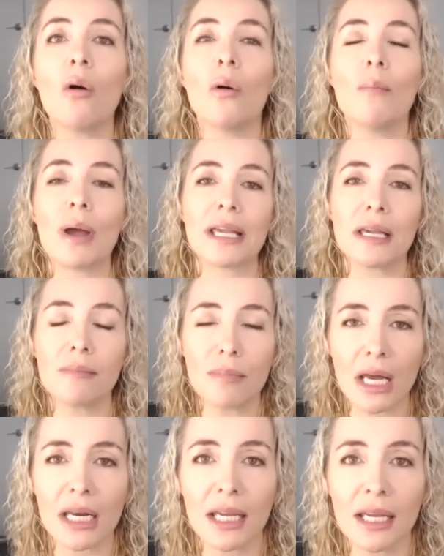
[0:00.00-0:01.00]
making
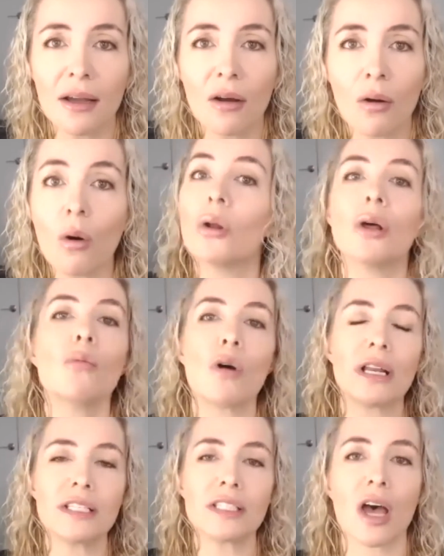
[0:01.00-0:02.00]
money all at
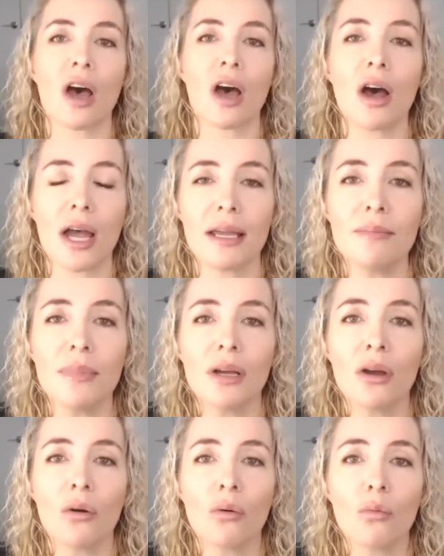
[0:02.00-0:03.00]
one time
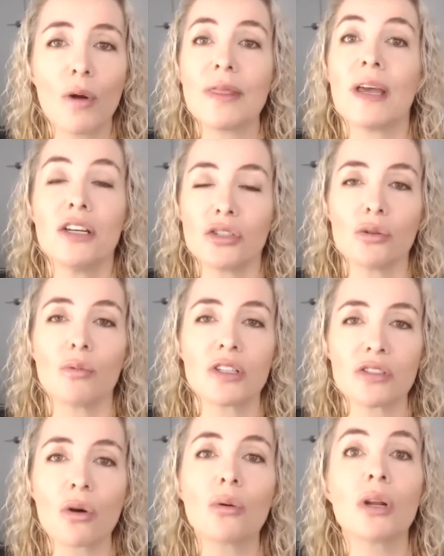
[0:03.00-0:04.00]
when they do what's
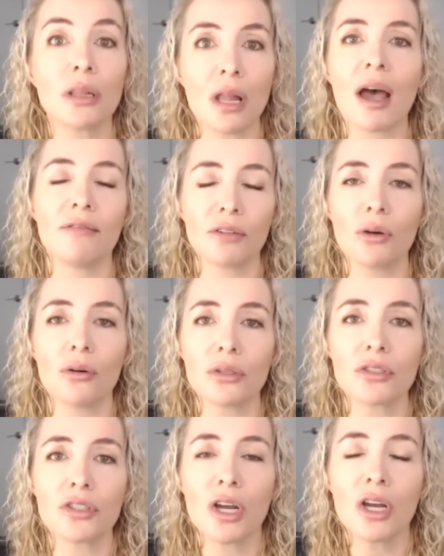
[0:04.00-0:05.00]
called a live launch.